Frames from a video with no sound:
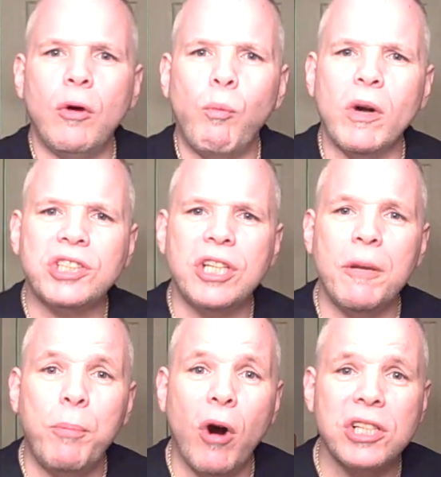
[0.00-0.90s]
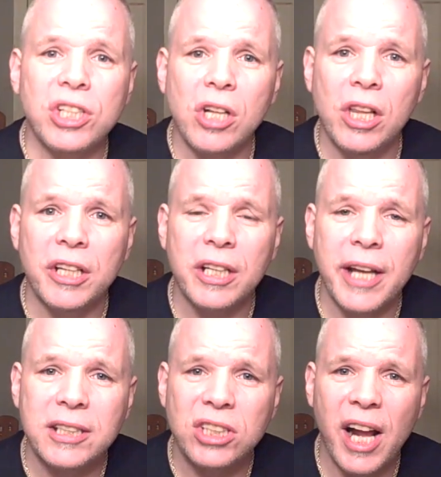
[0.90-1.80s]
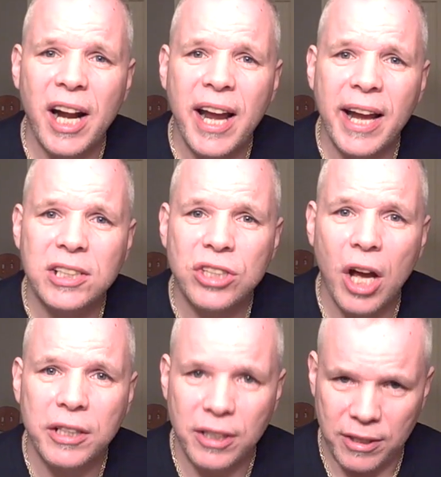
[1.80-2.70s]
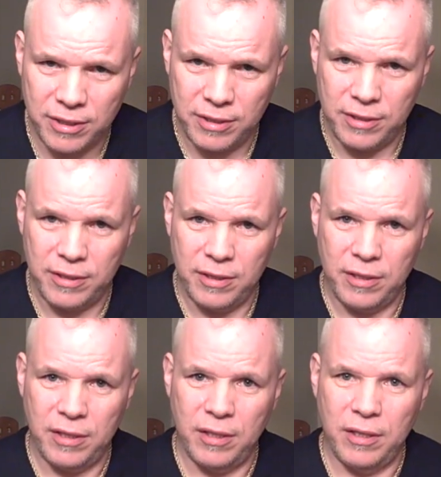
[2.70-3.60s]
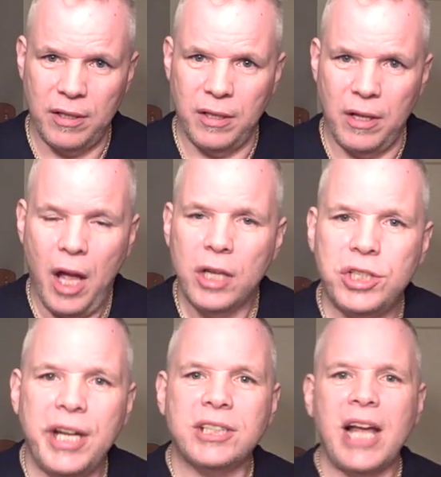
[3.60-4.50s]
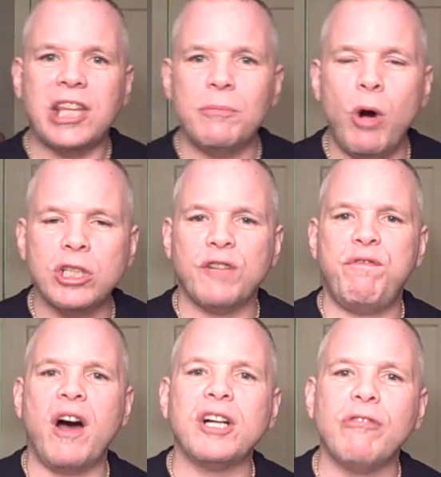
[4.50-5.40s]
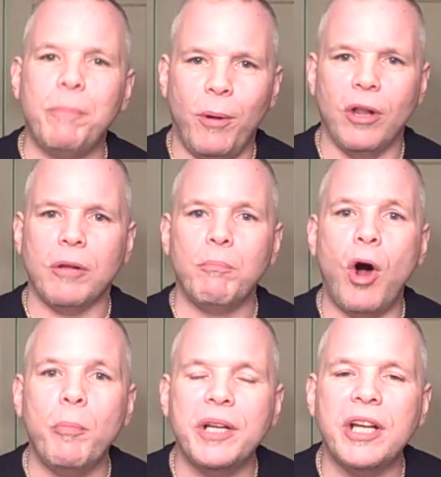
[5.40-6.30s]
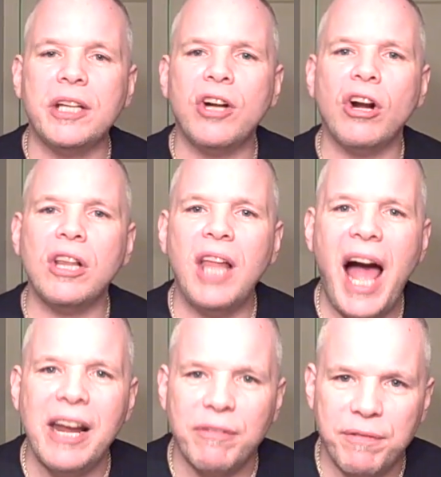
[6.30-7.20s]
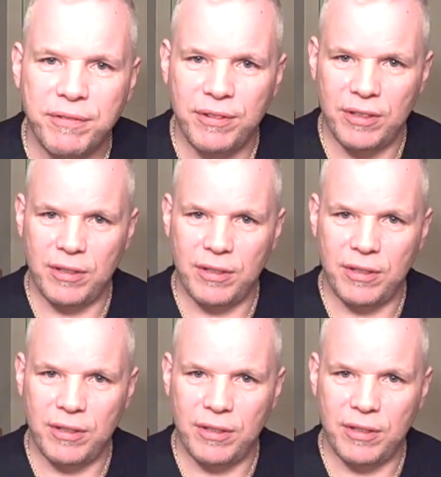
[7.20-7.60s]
once the abortion clinic gets their hands on her, she is at the most vulnerable moment in her life.